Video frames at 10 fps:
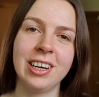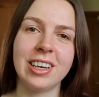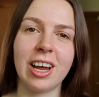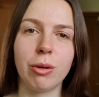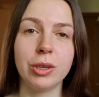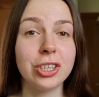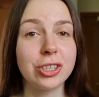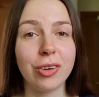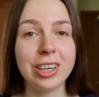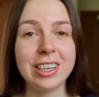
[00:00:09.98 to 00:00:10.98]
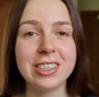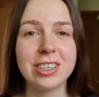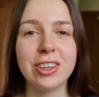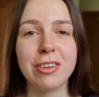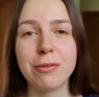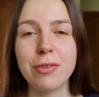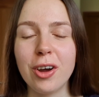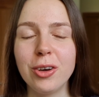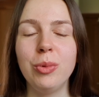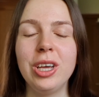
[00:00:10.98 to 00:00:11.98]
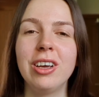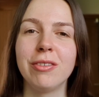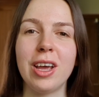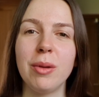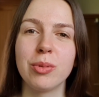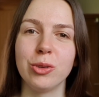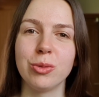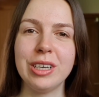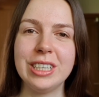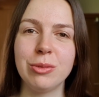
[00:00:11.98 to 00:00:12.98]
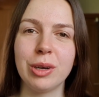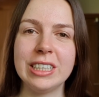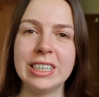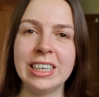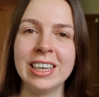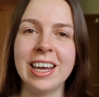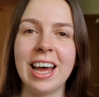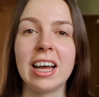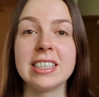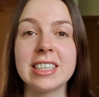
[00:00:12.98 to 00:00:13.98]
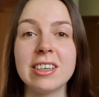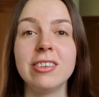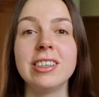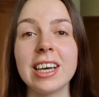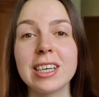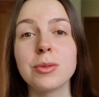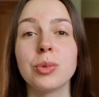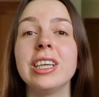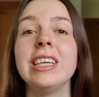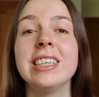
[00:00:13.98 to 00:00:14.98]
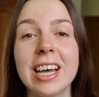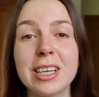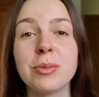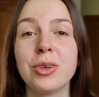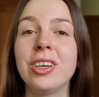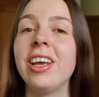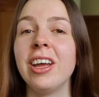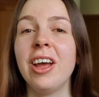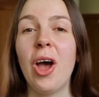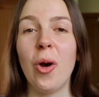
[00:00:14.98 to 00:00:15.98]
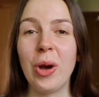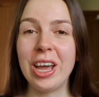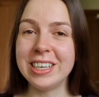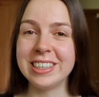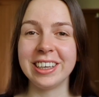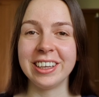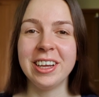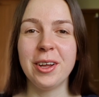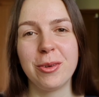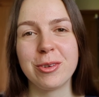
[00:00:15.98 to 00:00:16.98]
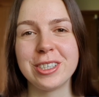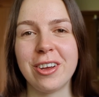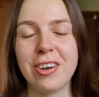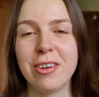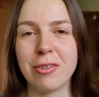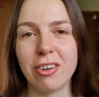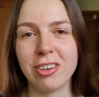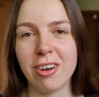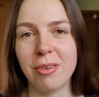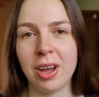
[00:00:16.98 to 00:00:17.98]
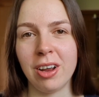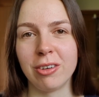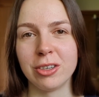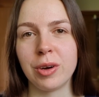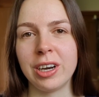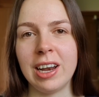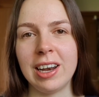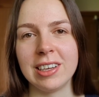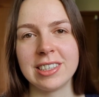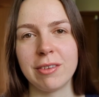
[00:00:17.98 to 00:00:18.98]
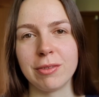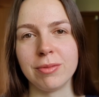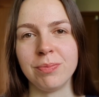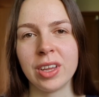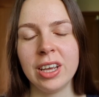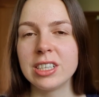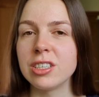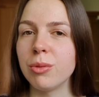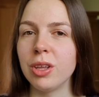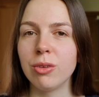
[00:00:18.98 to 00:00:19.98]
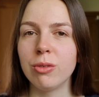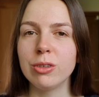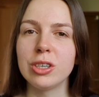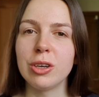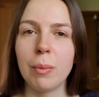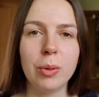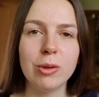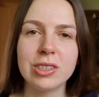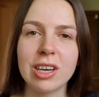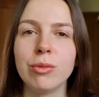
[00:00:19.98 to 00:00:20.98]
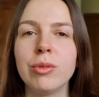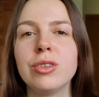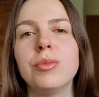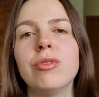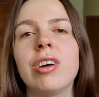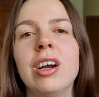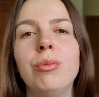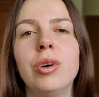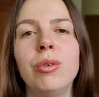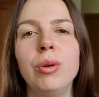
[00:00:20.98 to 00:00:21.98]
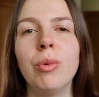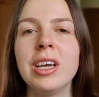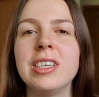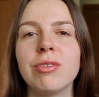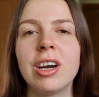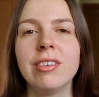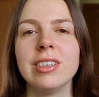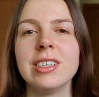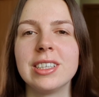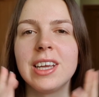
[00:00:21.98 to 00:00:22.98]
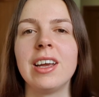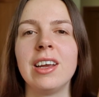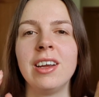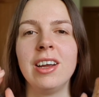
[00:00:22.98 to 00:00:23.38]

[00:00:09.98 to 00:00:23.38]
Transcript: Now we're just going into the final week of April 2020 and still desperately awaiting the return of our young male osprey LS7. So we thought to boost everyone's morale while we wait around and stare